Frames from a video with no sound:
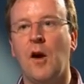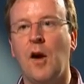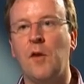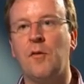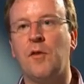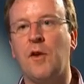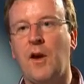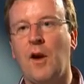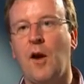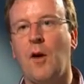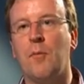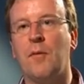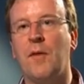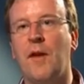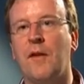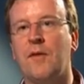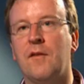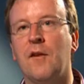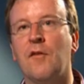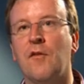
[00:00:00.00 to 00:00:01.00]
overcome
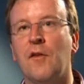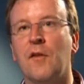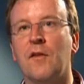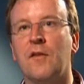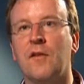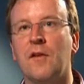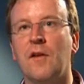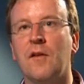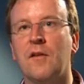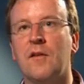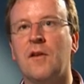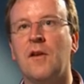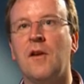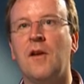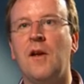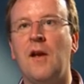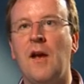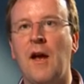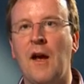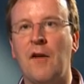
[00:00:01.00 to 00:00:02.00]
their differences,
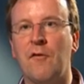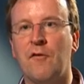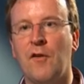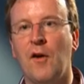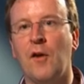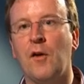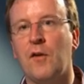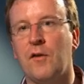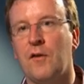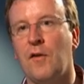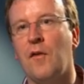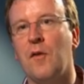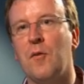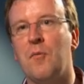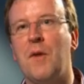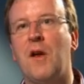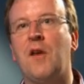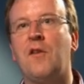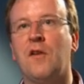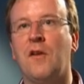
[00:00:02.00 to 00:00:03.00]
and focus on the
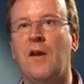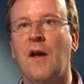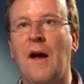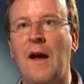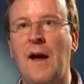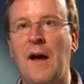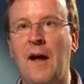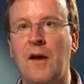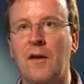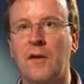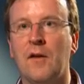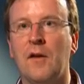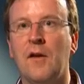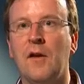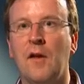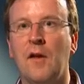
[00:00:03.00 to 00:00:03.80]
mission at hand,